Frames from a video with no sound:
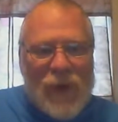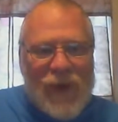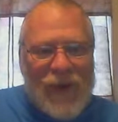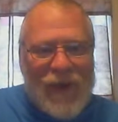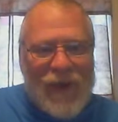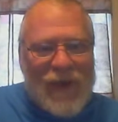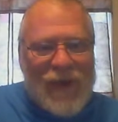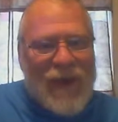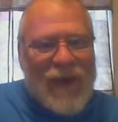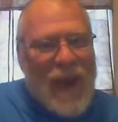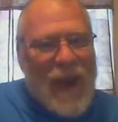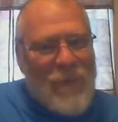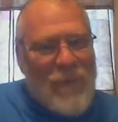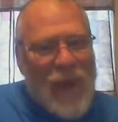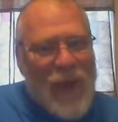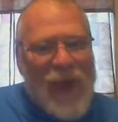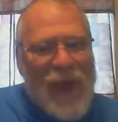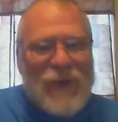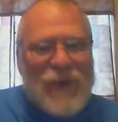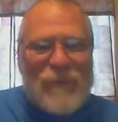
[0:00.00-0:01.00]
and it came
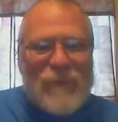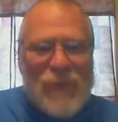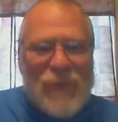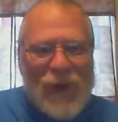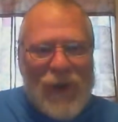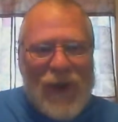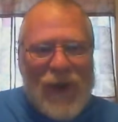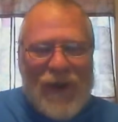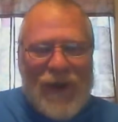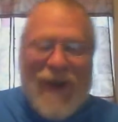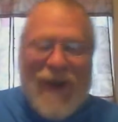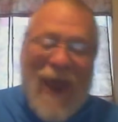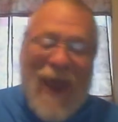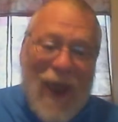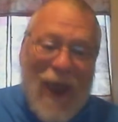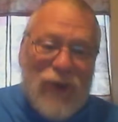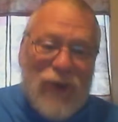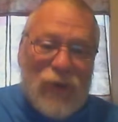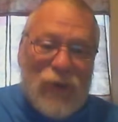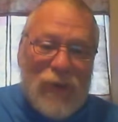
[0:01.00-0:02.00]
back to mind,
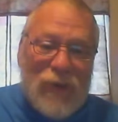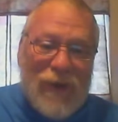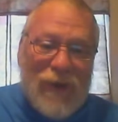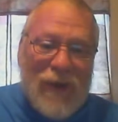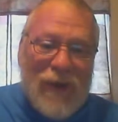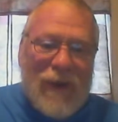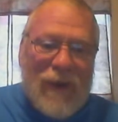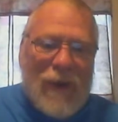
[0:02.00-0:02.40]
actually,